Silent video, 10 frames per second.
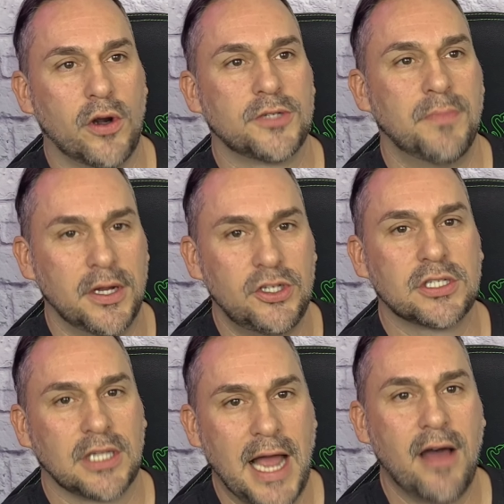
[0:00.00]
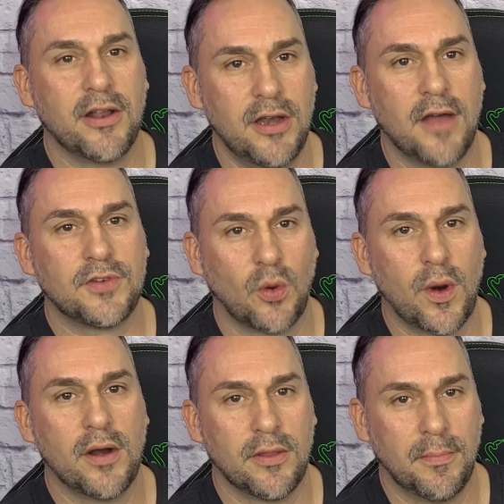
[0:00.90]
of course, but just loud enough
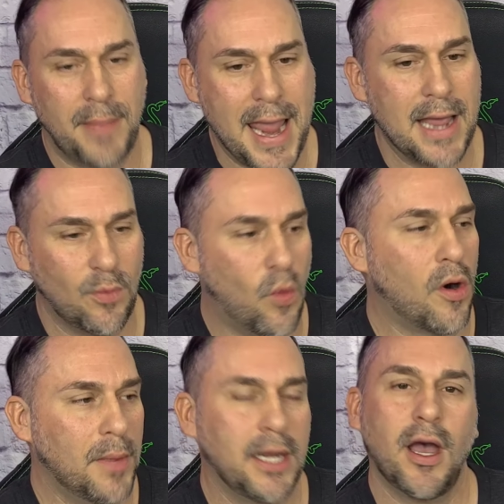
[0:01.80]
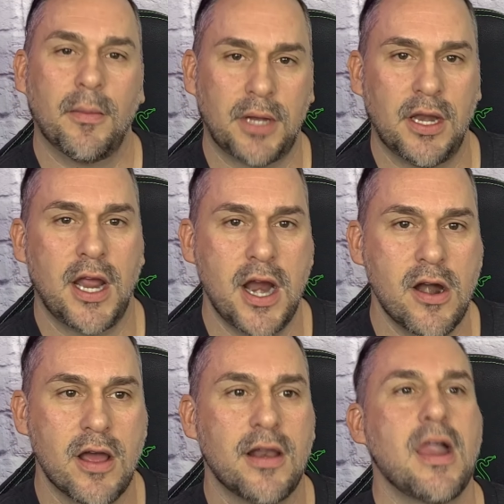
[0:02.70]
to where the band warming up could
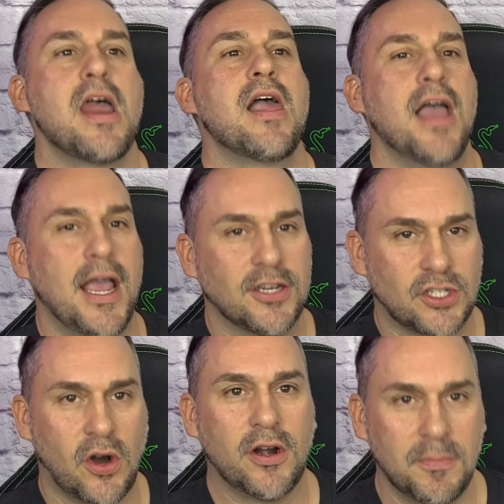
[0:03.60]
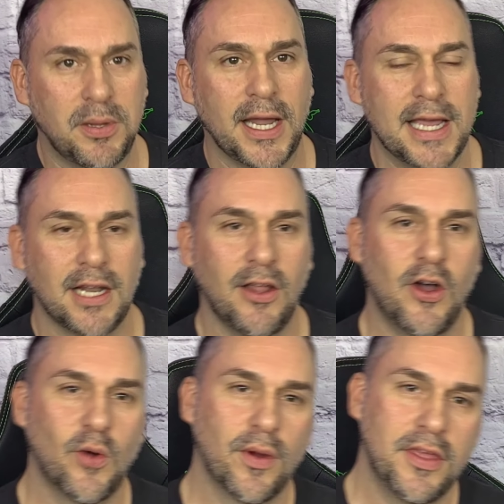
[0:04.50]
hear it and started playing
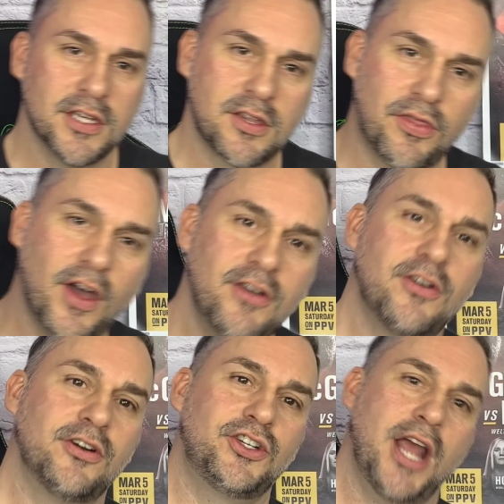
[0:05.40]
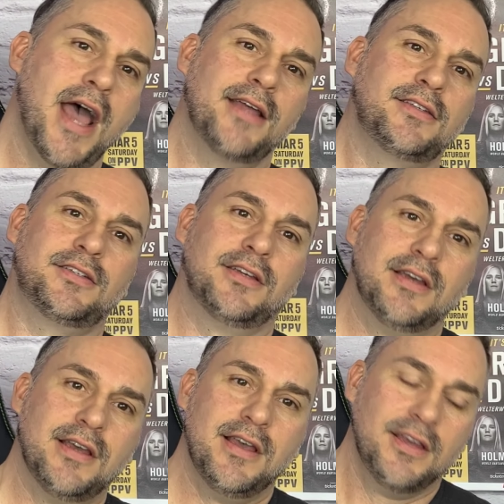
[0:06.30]
along with his thunder
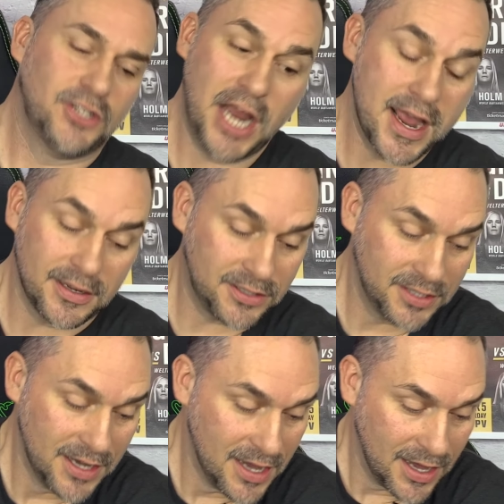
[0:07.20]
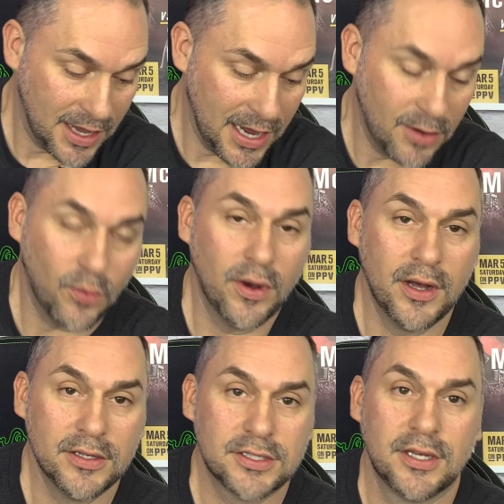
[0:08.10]
chants. It
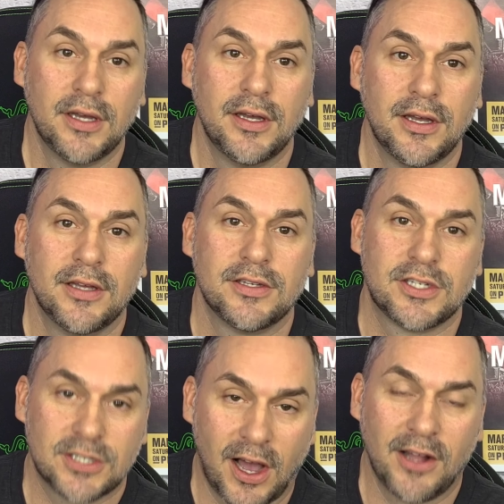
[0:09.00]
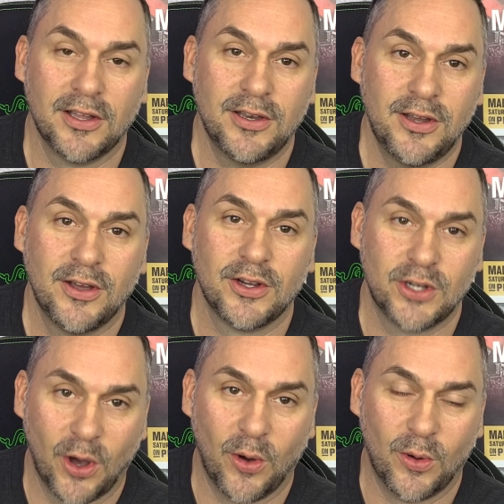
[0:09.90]
was solid
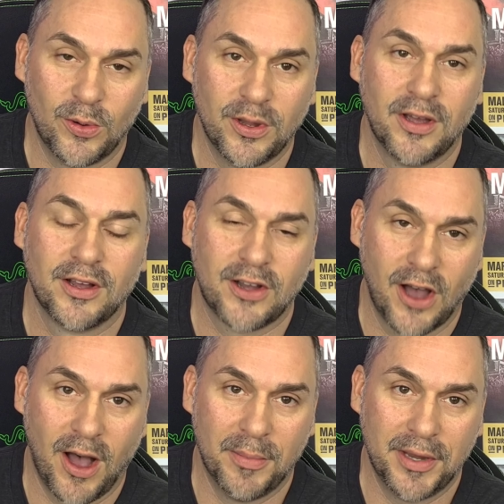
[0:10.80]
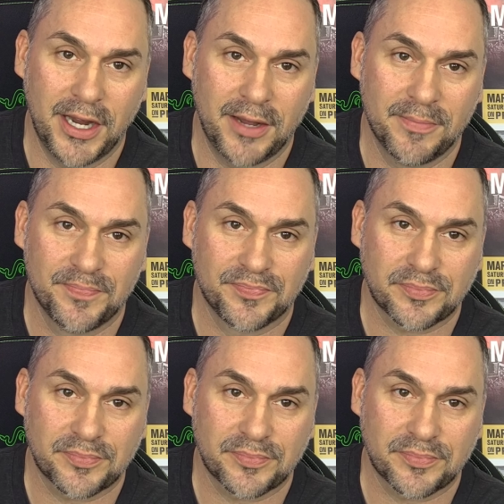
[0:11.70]
gold comedy.